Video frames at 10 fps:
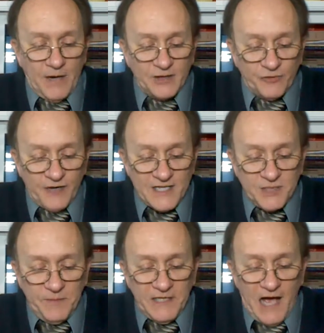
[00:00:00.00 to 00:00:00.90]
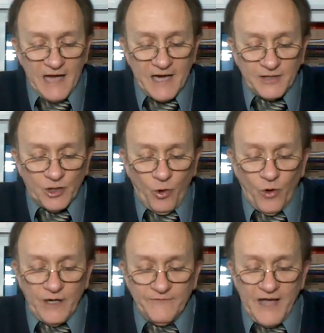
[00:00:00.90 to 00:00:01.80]
But the rest speak I, not the
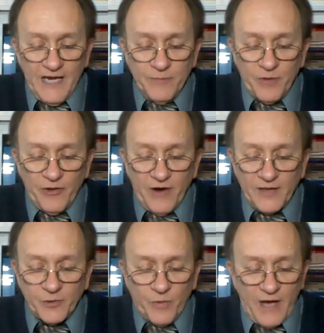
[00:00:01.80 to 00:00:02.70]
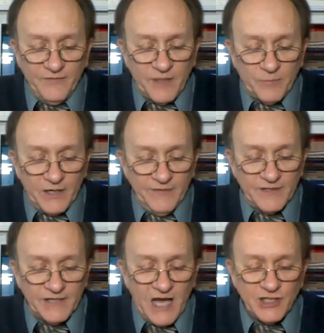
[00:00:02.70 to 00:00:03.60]
Lord. If any brother hath a wife that
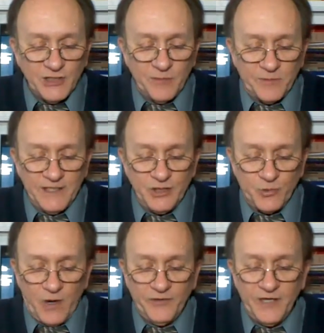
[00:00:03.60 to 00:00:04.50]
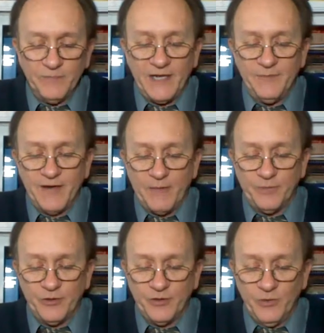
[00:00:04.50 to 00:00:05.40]
believeth not, she be pleased to dwell with him, let him not
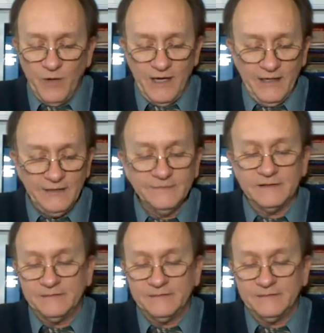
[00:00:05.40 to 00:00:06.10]
put her away.